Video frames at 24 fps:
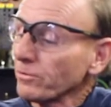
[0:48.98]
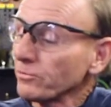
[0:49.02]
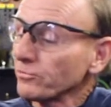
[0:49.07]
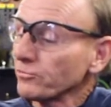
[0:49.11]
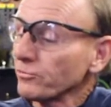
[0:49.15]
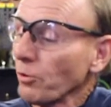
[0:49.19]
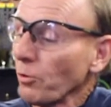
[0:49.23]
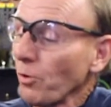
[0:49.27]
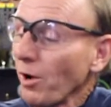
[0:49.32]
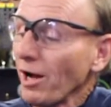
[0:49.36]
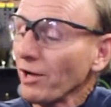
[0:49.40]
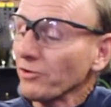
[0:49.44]

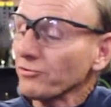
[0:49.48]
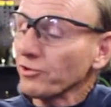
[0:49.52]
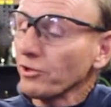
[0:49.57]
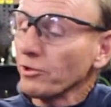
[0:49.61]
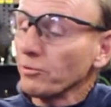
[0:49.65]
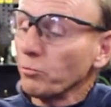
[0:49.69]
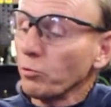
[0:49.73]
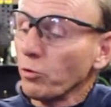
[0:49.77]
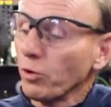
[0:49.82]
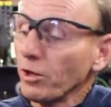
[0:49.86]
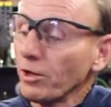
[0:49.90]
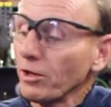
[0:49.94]
So I
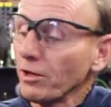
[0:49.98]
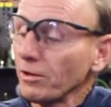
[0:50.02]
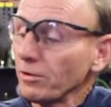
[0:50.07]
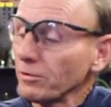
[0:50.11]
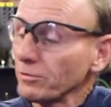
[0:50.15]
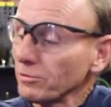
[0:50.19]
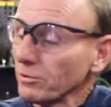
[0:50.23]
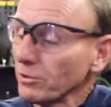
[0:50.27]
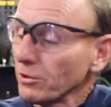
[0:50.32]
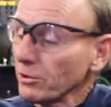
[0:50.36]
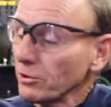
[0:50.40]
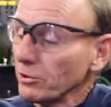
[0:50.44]
said, well,
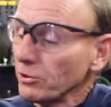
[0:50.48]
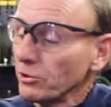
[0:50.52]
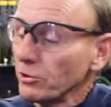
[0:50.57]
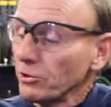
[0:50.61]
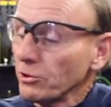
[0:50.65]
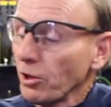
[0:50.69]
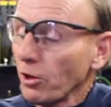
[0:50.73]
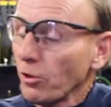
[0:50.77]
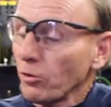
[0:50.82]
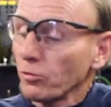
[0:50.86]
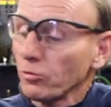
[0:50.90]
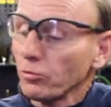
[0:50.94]
you
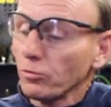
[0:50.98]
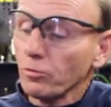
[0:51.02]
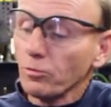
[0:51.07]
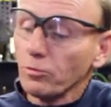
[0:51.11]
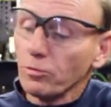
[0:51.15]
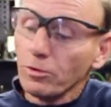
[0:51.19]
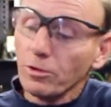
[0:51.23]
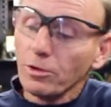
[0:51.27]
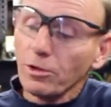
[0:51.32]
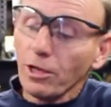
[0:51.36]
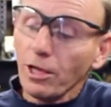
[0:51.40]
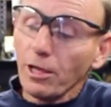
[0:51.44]
know,
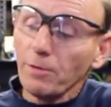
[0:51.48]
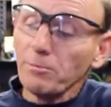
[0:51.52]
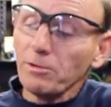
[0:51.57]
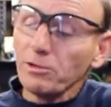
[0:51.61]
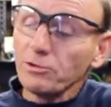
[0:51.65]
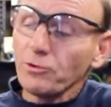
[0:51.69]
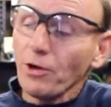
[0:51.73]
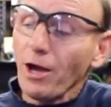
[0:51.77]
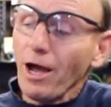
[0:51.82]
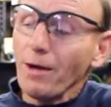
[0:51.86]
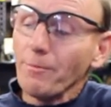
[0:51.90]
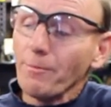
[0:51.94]
let me
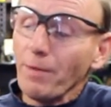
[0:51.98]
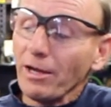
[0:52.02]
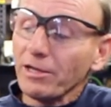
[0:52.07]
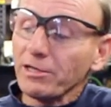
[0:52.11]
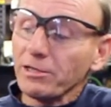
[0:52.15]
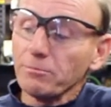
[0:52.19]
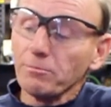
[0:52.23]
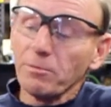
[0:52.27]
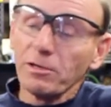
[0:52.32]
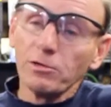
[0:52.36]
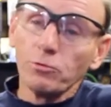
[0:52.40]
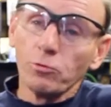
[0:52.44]
try
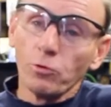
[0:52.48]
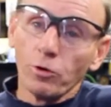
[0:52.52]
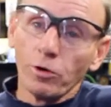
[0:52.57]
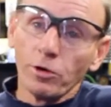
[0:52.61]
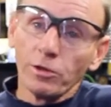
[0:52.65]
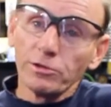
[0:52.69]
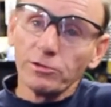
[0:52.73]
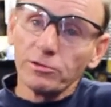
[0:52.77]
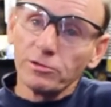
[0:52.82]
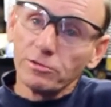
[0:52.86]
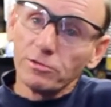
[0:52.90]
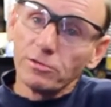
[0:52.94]
making me
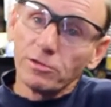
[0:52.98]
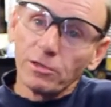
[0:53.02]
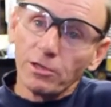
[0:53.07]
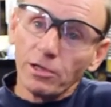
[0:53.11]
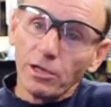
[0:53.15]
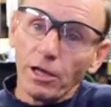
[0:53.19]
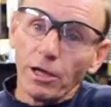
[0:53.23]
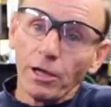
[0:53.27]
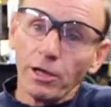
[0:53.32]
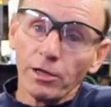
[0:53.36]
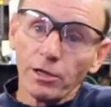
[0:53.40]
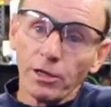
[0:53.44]
one,
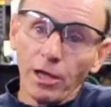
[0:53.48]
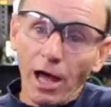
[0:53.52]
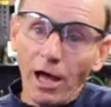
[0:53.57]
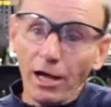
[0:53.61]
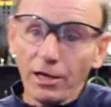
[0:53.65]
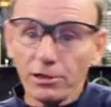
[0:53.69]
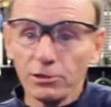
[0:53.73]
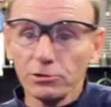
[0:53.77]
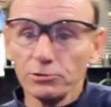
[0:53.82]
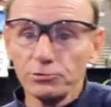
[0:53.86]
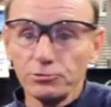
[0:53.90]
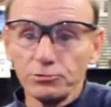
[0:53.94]
and I
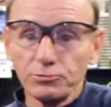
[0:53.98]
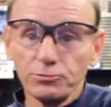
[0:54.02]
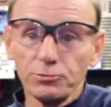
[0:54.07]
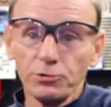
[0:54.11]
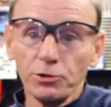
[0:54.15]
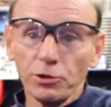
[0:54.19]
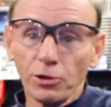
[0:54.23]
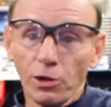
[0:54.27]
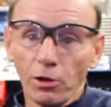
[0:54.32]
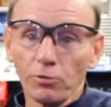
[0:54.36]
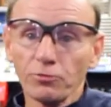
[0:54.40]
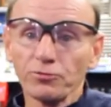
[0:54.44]
could,
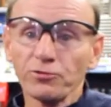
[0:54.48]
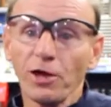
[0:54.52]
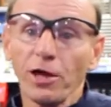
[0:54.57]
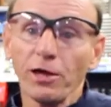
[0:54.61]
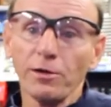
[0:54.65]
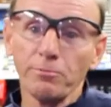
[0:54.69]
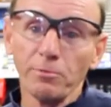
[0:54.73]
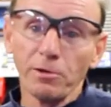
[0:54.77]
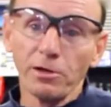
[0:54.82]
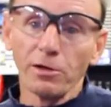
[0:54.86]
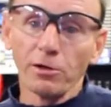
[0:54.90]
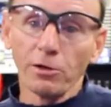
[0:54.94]
you know,
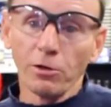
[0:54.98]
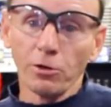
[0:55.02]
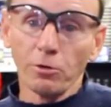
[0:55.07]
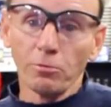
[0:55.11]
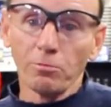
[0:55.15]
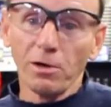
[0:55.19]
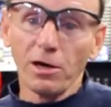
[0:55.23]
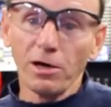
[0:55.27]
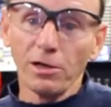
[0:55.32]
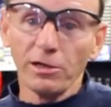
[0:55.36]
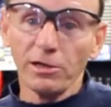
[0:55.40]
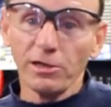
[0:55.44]
save me a
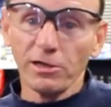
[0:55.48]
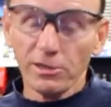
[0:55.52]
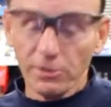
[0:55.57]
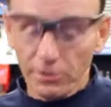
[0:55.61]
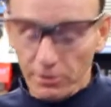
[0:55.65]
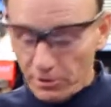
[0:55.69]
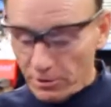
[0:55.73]
little money.